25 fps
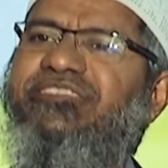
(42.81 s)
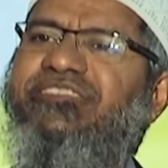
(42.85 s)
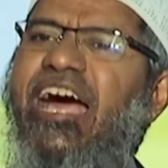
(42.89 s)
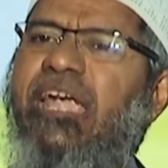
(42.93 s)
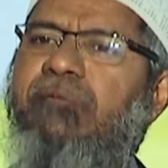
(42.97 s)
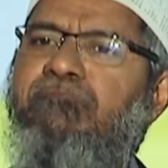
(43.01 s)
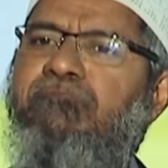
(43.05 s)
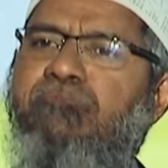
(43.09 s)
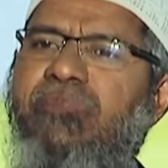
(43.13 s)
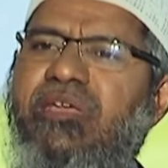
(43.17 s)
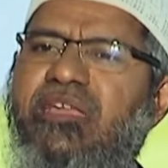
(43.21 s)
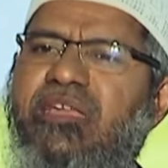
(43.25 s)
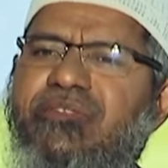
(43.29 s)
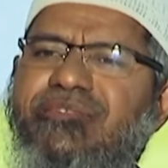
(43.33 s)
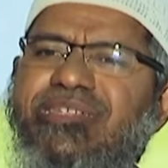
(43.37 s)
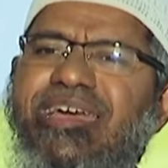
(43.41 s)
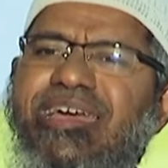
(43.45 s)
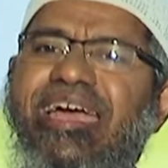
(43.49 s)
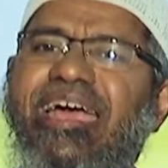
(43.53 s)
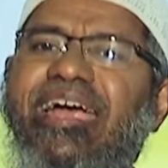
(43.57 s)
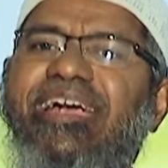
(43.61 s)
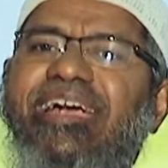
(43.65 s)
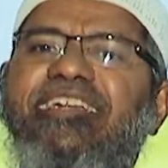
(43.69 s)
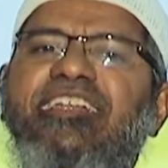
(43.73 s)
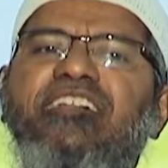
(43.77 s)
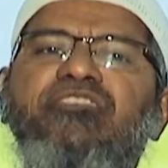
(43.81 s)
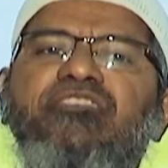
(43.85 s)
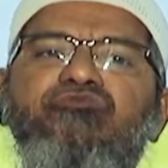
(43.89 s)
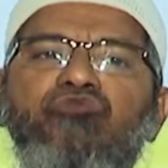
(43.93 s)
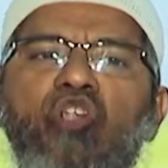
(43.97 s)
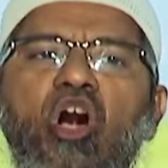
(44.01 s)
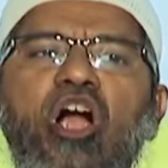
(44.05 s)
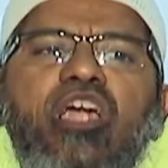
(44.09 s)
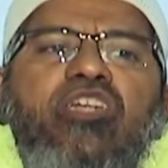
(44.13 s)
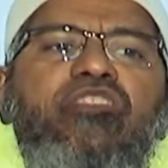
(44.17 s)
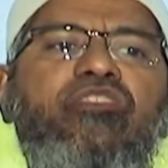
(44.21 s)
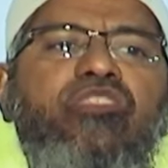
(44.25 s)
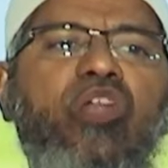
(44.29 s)
that means it is
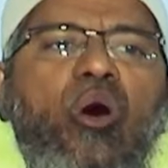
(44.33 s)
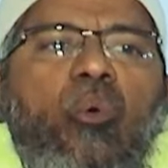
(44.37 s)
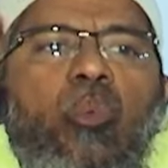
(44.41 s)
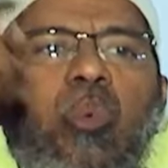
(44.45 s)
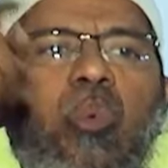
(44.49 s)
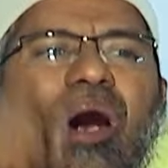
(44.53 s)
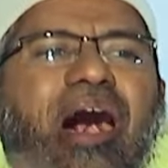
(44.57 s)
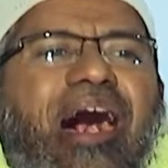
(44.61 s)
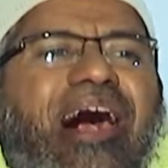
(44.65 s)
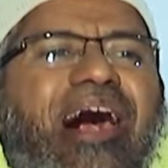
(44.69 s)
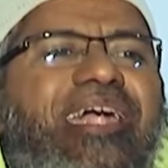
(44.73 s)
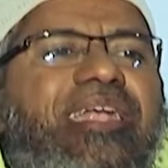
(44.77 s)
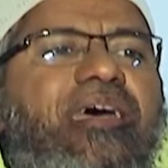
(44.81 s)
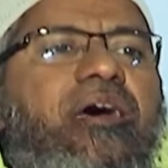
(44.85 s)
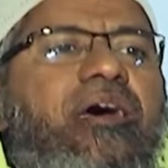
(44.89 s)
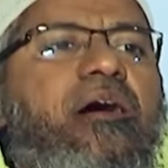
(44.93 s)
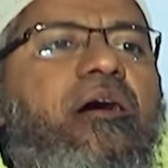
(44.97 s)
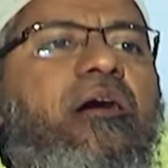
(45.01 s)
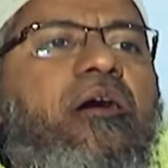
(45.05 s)
not the word